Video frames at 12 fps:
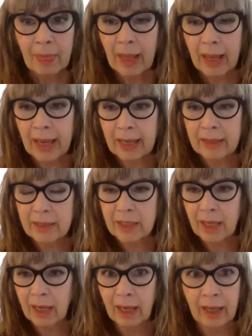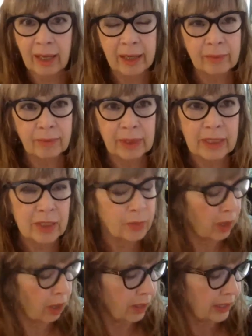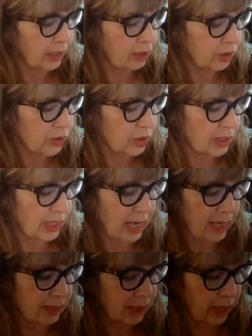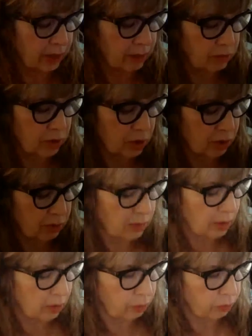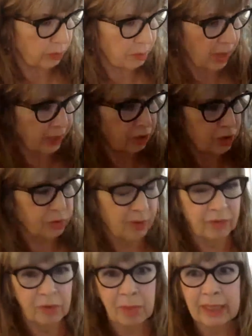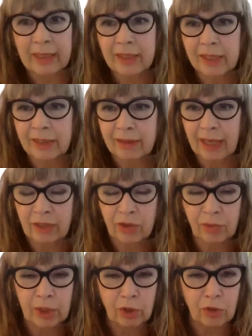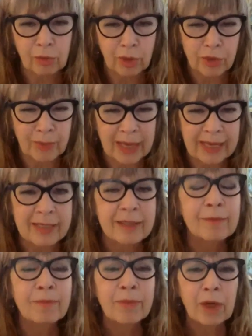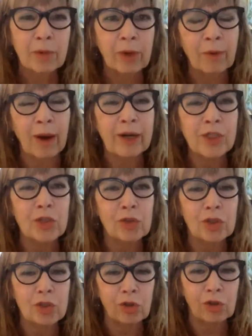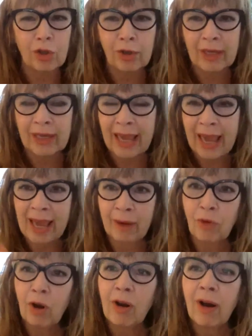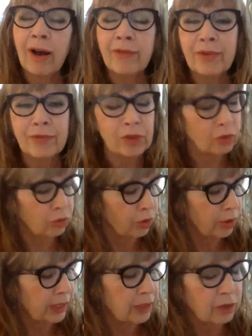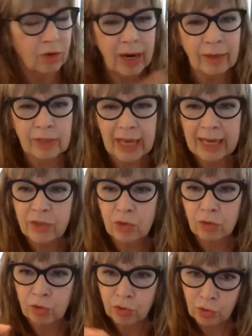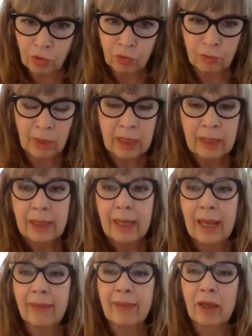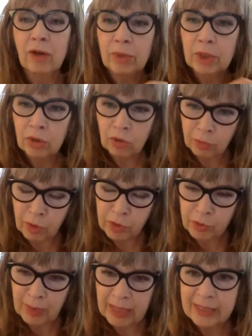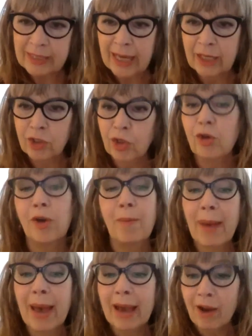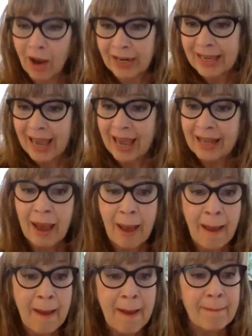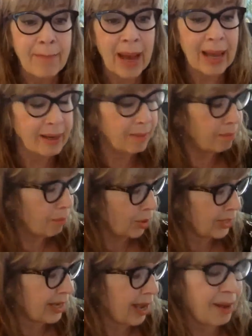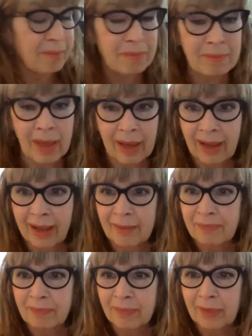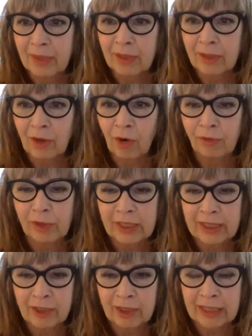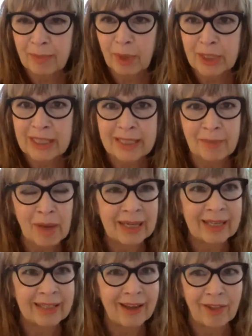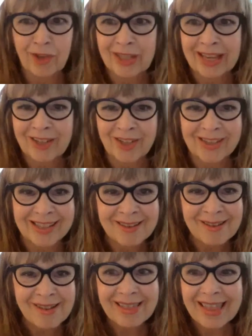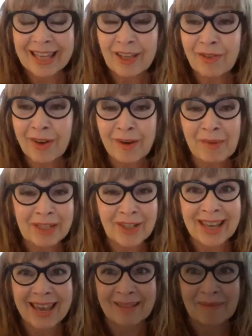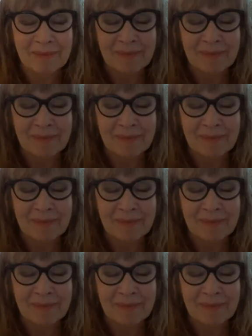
And because we are getting close to the end, I just a reminder to everybody that entering Kumo space requires you to turn your camera off if you're in Crowdcast or Zoom, and then go into Kumo space and turn it back on again. But more to come. Hopefully you'll keep participating in other sessions. Thank you very much again.